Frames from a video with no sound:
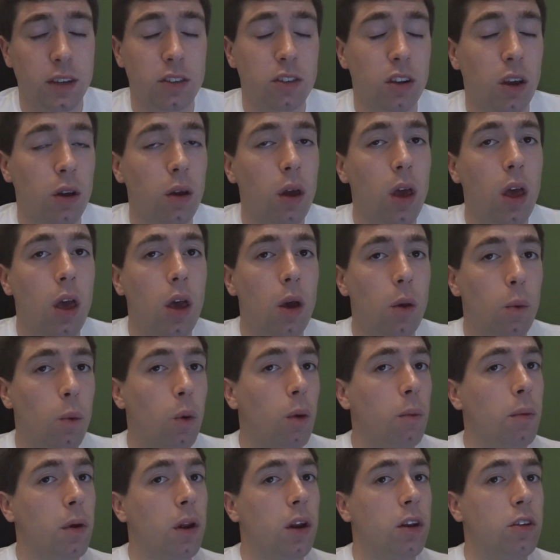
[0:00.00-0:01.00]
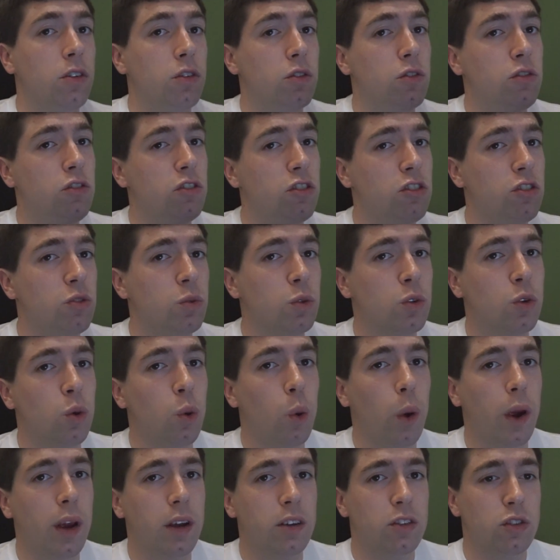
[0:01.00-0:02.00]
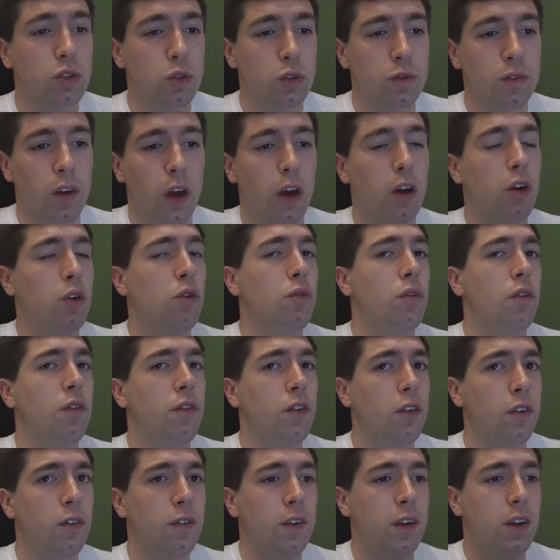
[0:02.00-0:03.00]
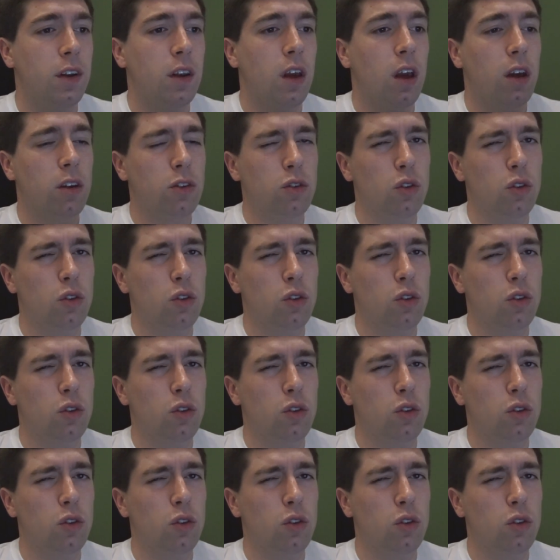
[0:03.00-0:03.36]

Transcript: So what I'm going to do is just do a quick sort of overview video,